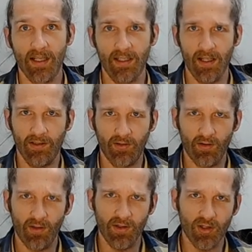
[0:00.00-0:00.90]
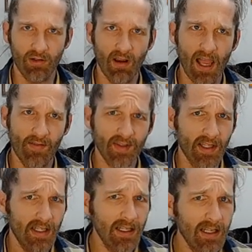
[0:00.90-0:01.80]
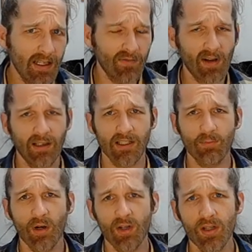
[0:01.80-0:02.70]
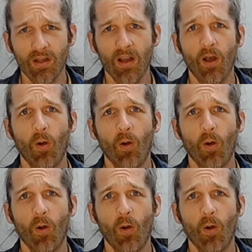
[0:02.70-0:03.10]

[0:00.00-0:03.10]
idea that there are these drives that need to find expression,